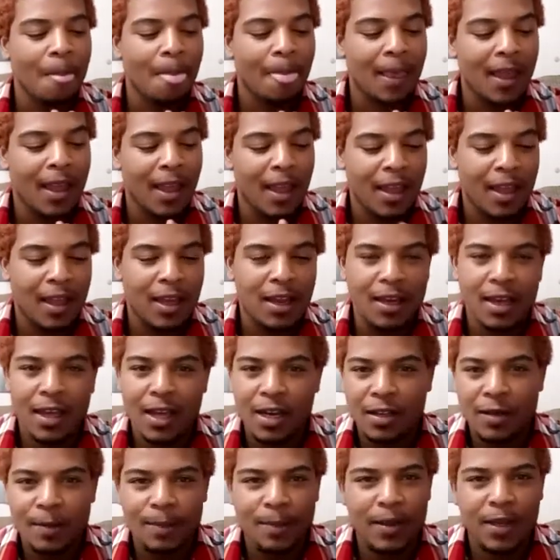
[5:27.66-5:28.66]
and
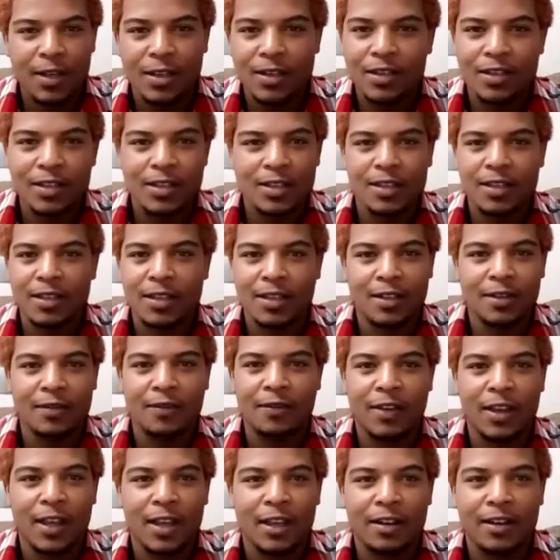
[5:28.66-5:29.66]
that would be just as
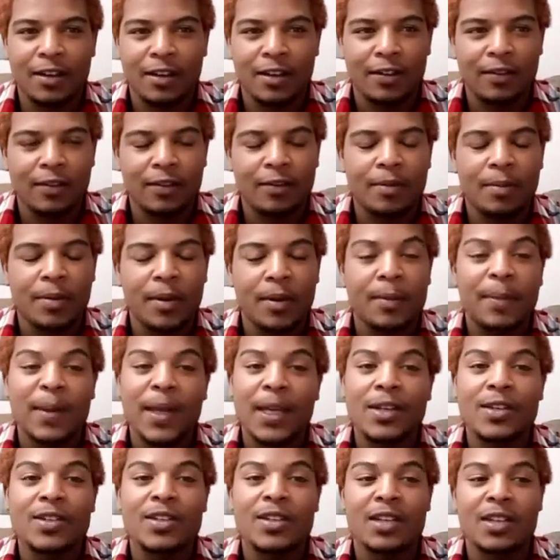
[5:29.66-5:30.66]
effective. But
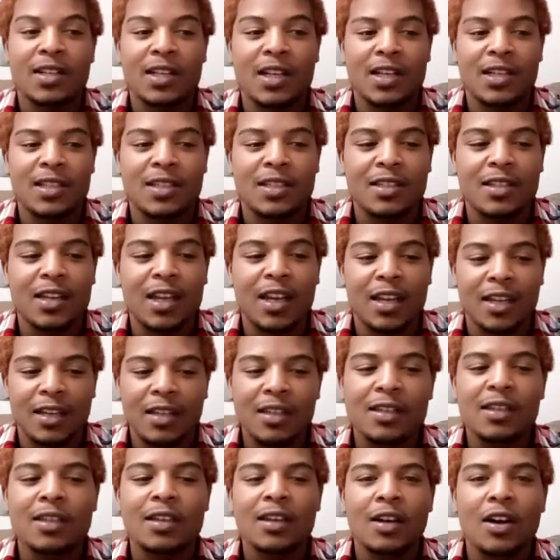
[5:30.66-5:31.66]
make sure that it's like
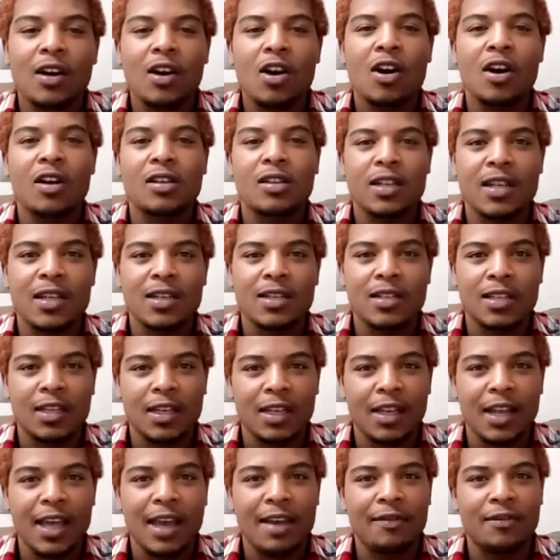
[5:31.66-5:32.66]
authentic
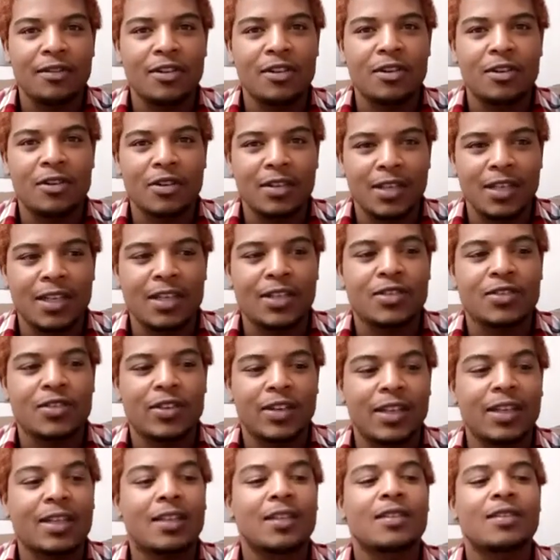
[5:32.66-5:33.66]
lavender and tea
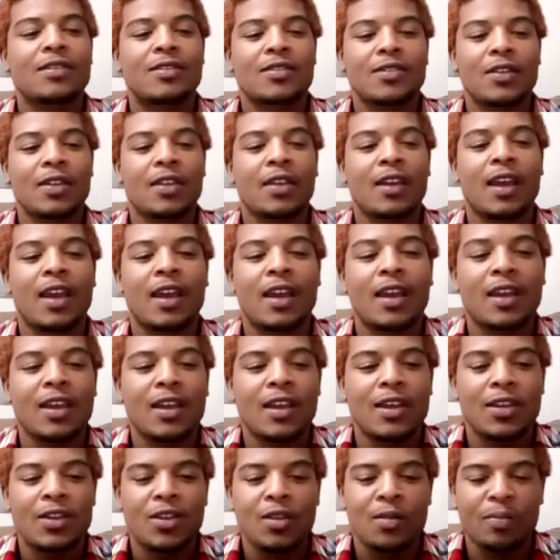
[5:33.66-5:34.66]
tree, so that
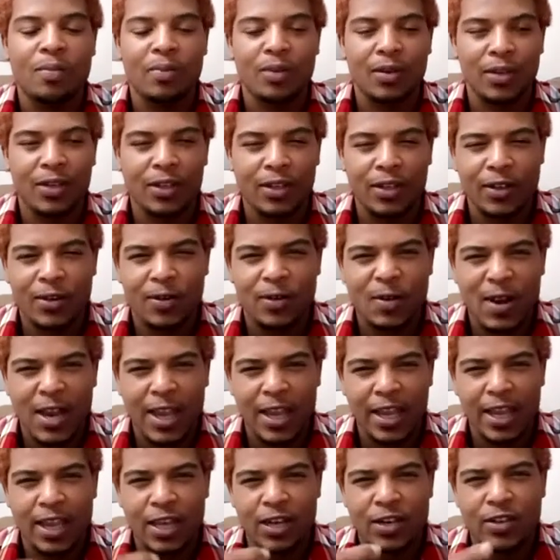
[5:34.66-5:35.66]
you're pulling the
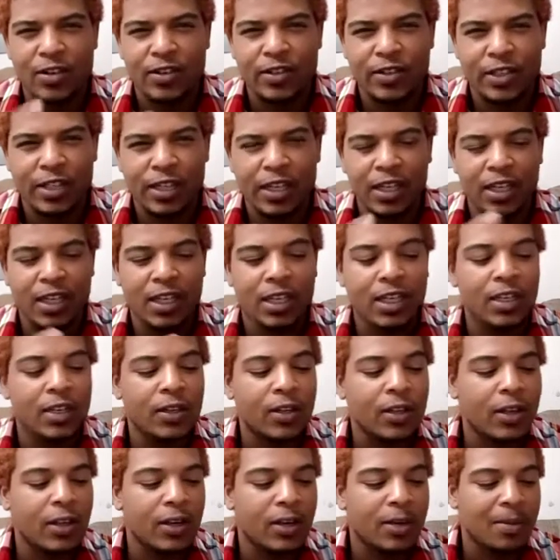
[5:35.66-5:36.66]
right energy. You
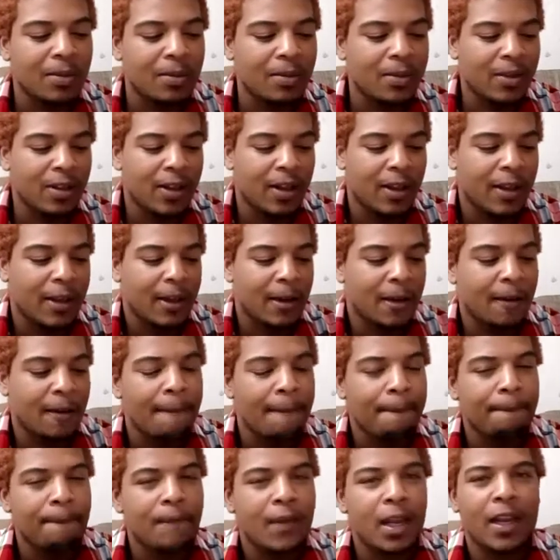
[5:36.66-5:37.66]
get what I'm saying?
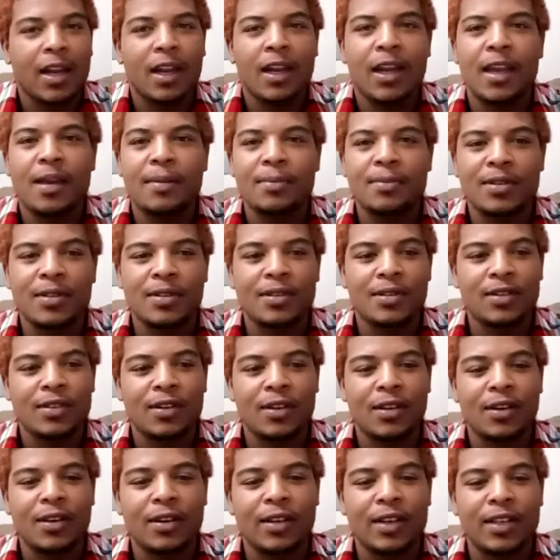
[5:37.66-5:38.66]
And Epsom
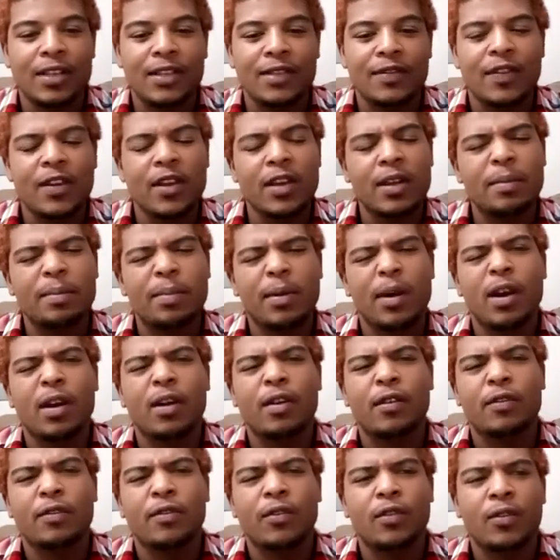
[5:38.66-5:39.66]
salt is very
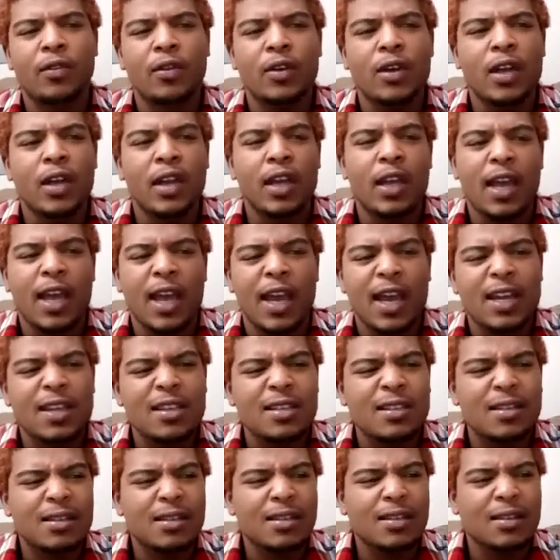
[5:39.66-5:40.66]
powerful. It
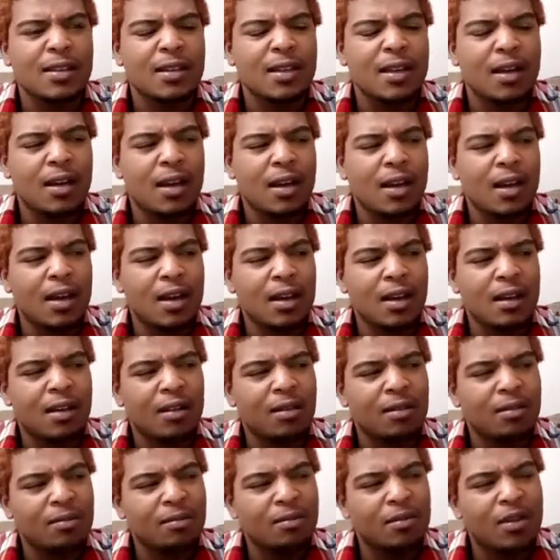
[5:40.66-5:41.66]
has
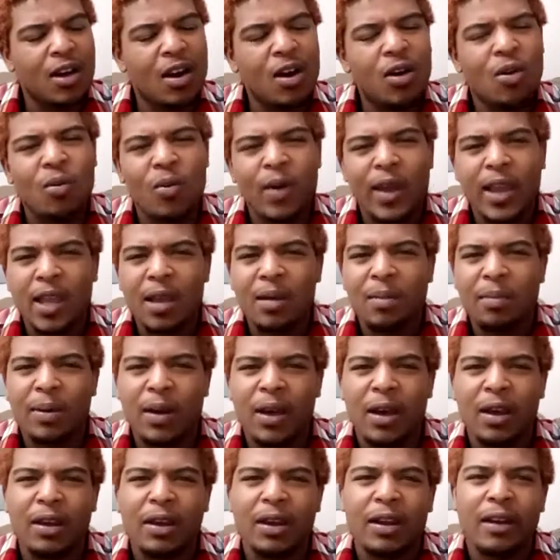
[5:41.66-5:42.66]
a way
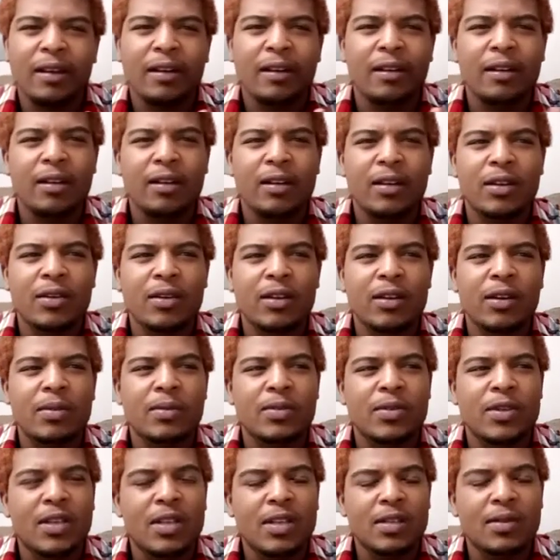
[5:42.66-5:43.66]
about it. You get what I'm
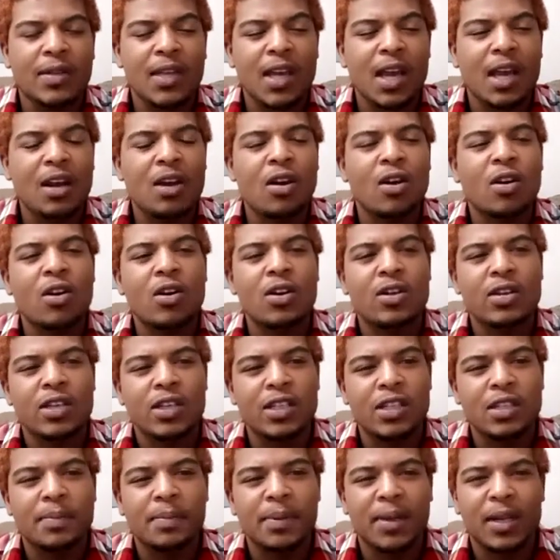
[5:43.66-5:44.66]
saying? It's kind of hard to
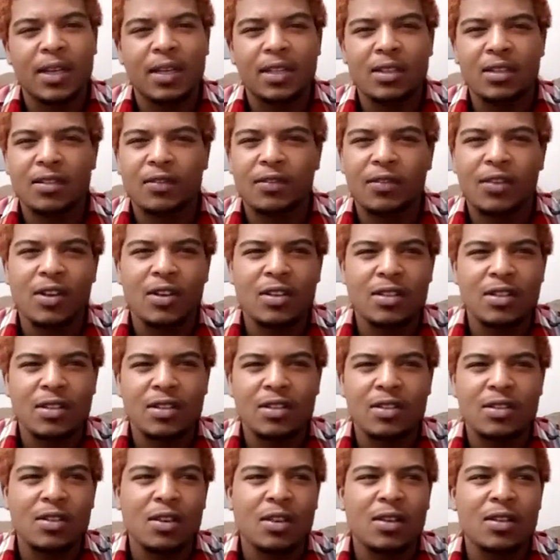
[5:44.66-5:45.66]
explain it as far as the
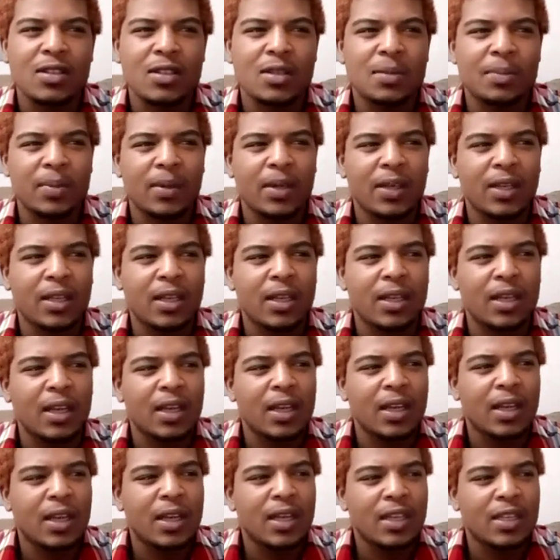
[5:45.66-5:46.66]
salts, but
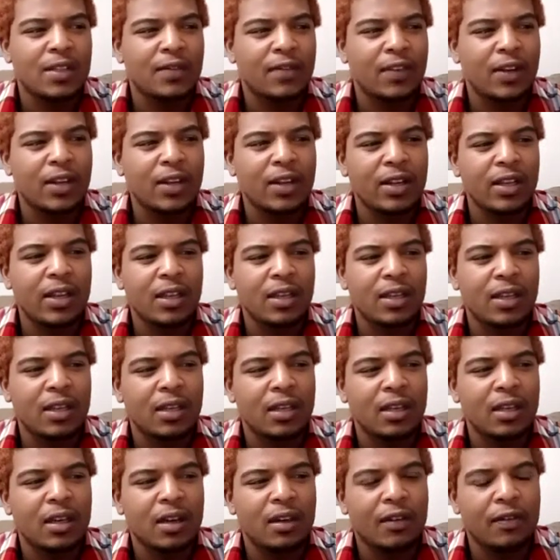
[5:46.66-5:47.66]
it's very
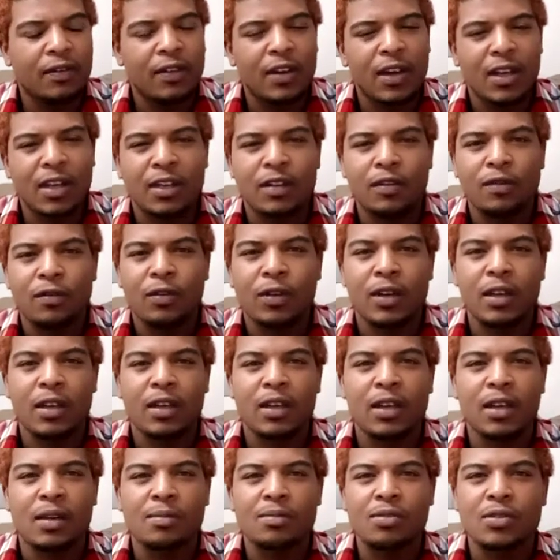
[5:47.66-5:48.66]
effective when it
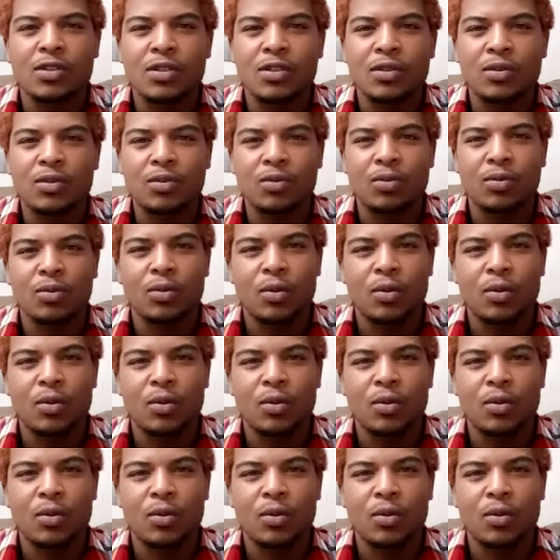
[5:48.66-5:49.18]
comes to